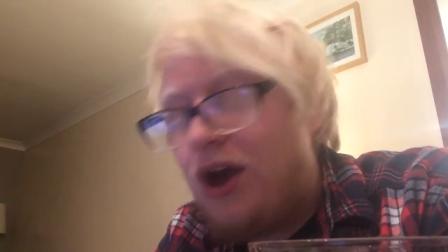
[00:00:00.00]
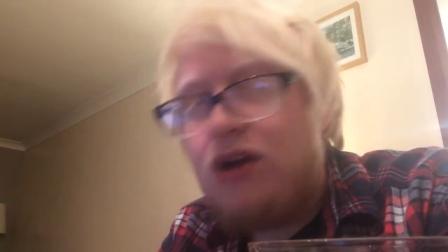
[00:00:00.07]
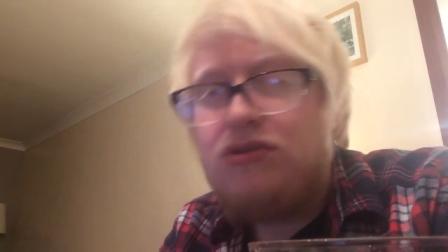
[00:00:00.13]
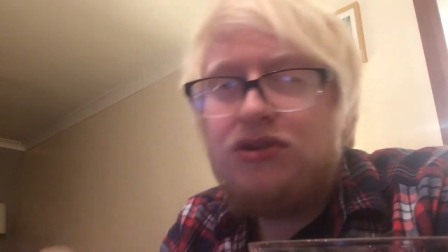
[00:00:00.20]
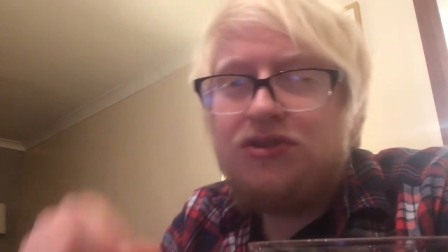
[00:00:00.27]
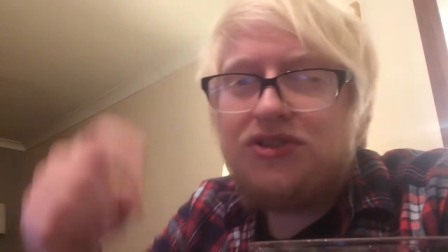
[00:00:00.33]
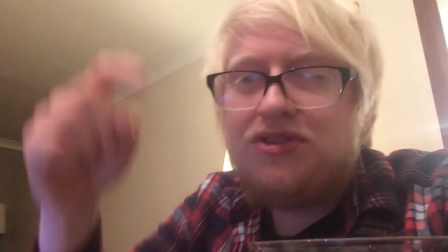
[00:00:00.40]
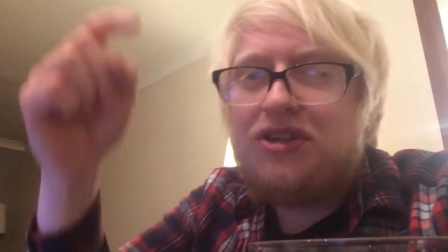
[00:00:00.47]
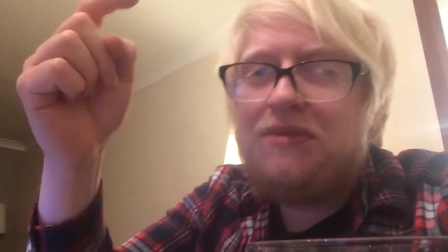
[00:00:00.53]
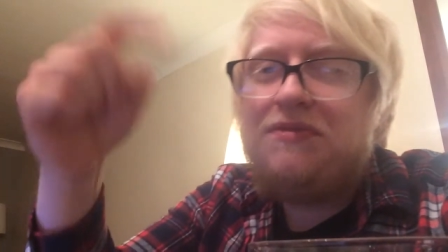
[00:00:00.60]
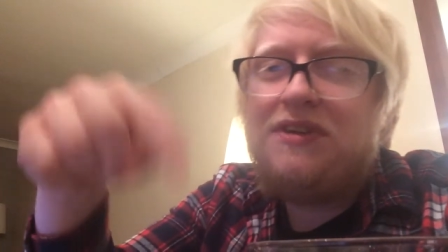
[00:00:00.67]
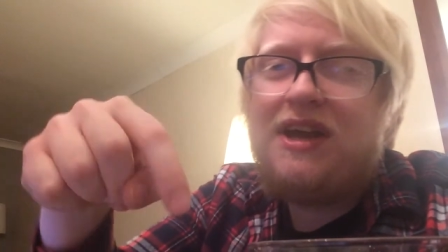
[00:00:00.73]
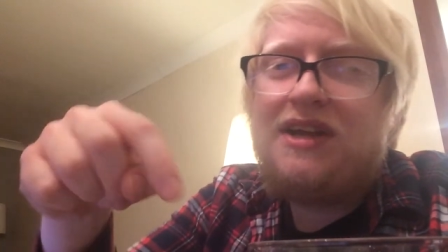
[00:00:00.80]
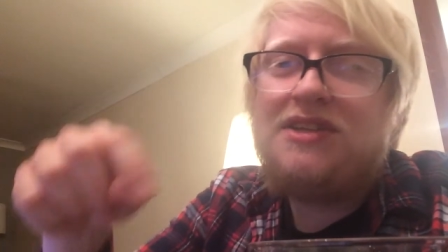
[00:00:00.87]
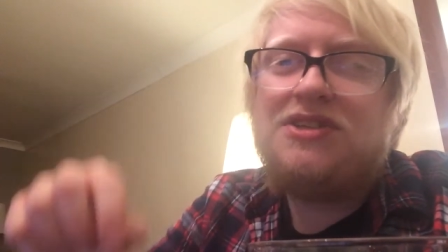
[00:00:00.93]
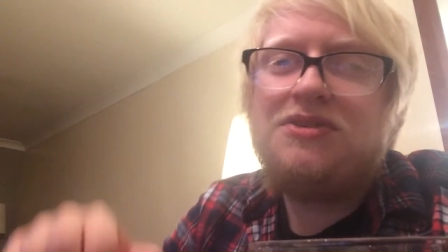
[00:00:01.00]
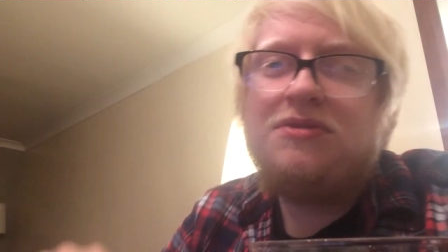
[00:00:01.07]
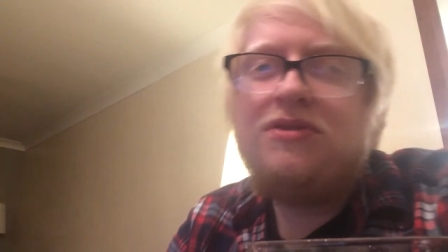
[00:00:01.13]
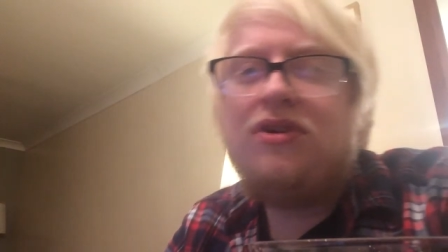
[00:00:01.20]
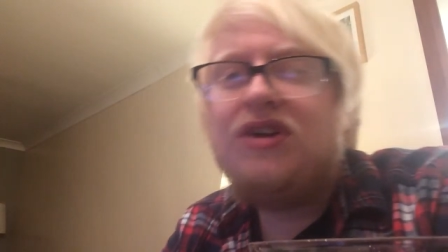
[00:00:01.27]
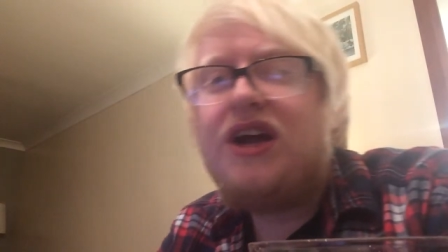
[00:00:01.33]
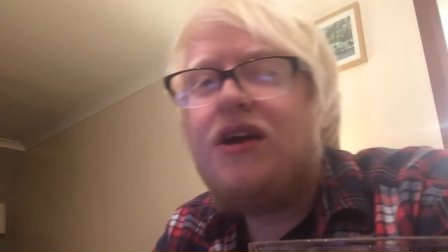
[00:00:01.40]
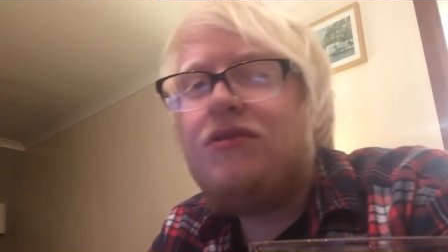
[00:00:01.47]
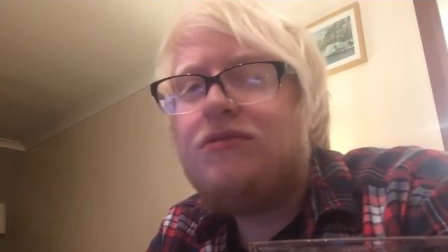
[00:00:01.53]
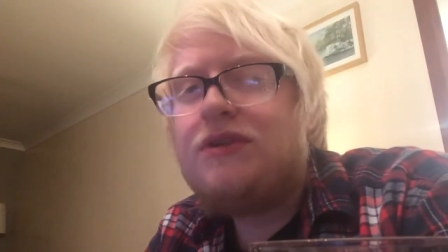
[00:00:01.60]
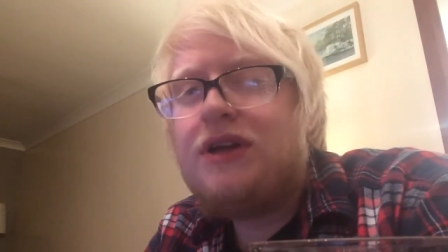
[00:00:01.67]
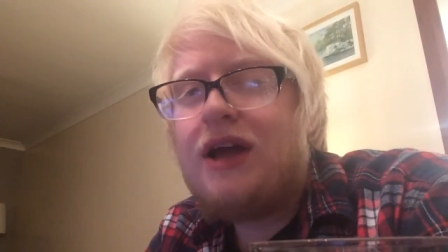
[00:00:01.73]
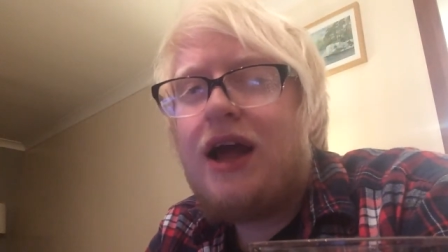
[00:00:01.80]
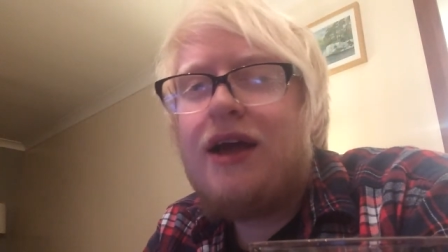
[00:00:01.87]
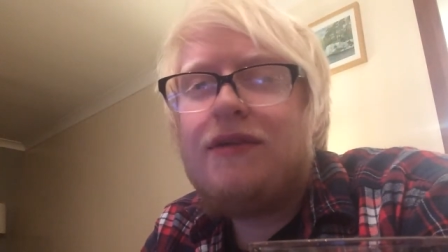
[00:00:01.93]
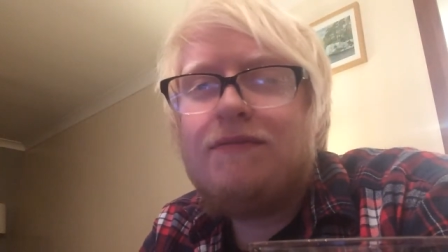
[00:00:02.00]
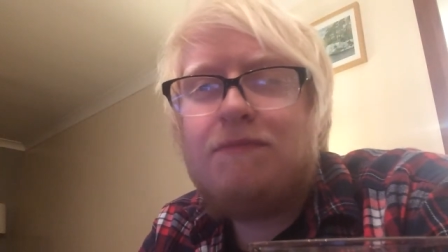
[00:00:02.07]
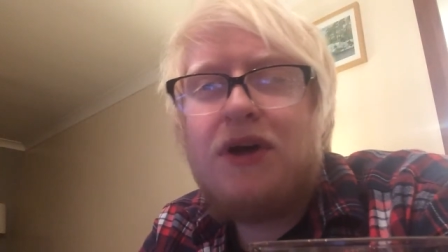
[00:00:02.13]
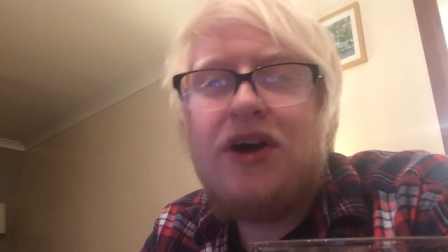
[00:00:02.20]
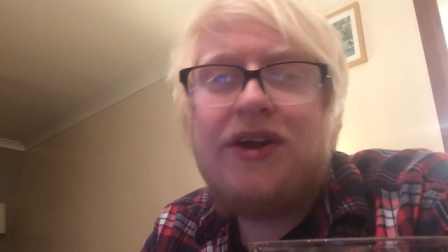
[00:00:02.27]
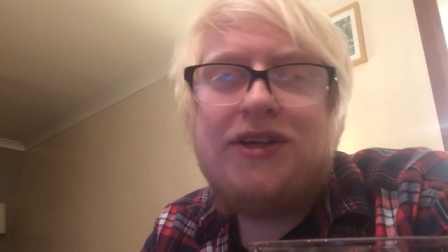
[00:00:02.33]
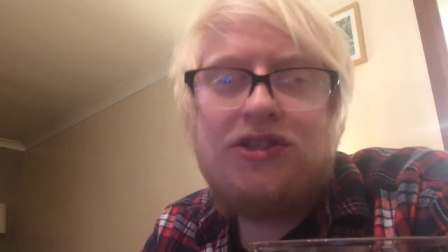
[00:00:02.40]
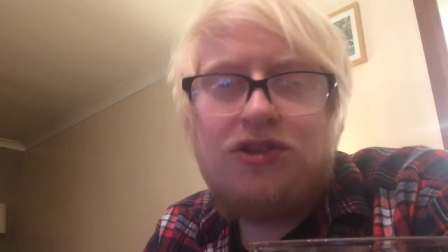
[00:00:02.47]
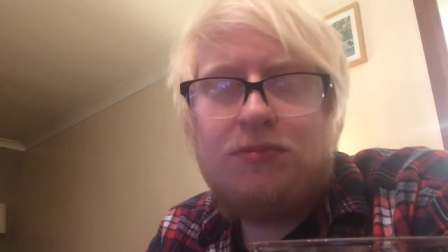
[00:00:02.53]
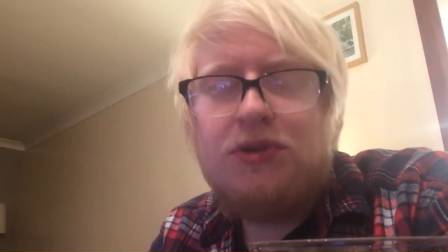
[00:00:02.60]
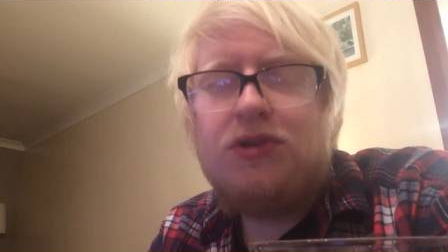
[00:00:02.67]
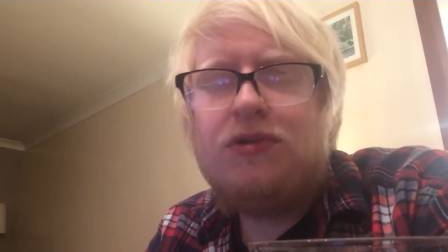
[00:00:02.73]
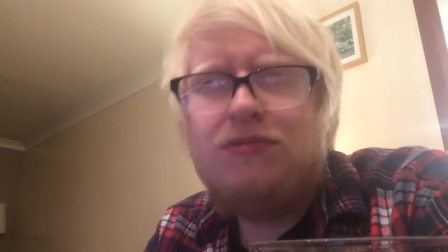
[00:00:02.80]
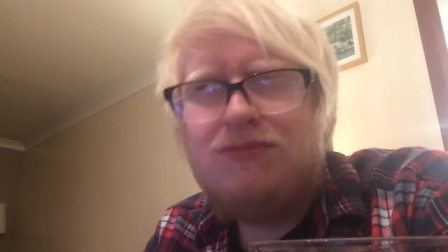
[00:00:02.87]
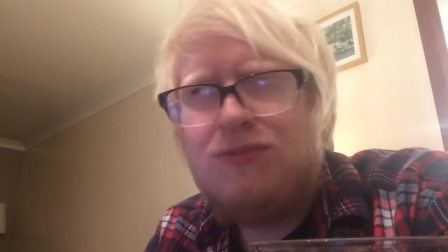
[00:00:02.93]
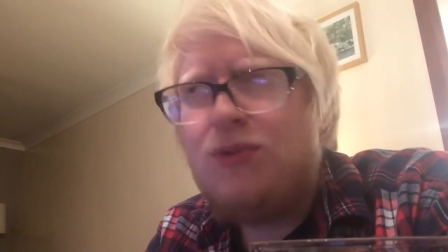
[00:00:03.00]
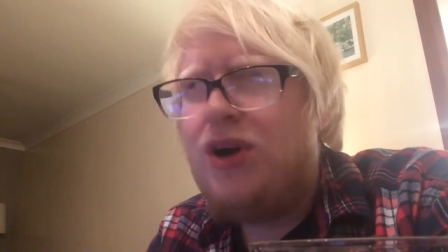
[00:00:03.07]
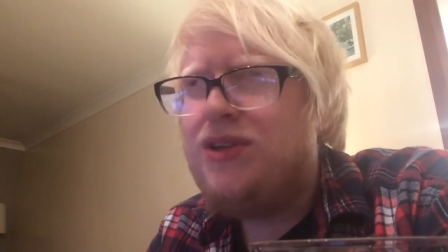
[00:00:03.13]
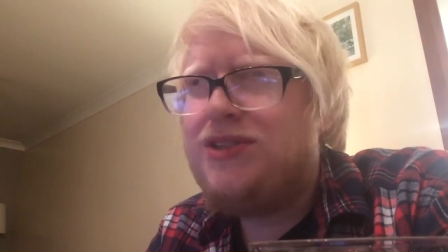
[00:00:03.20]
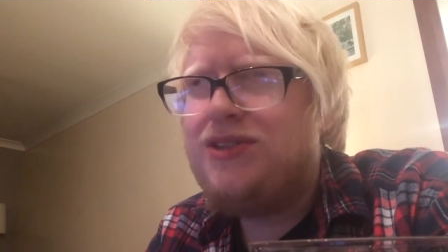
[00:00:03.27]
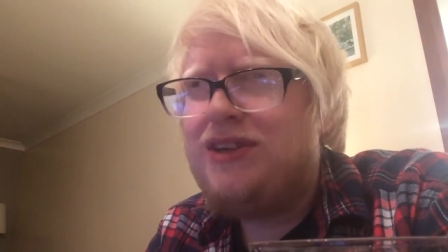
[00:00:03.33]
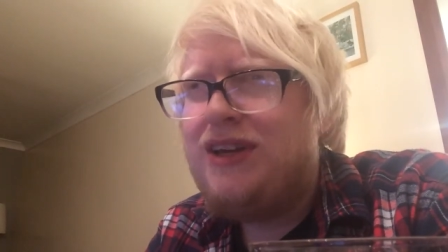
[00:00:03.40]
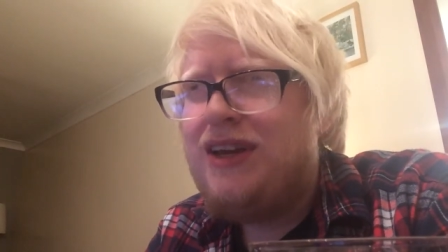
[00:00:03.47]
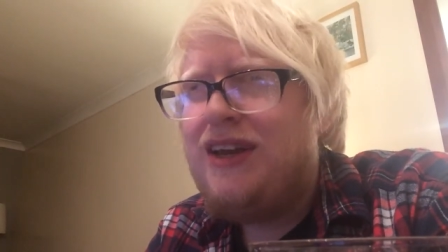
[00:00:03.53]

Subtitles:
Oh, and also don't forget to look out my double, what?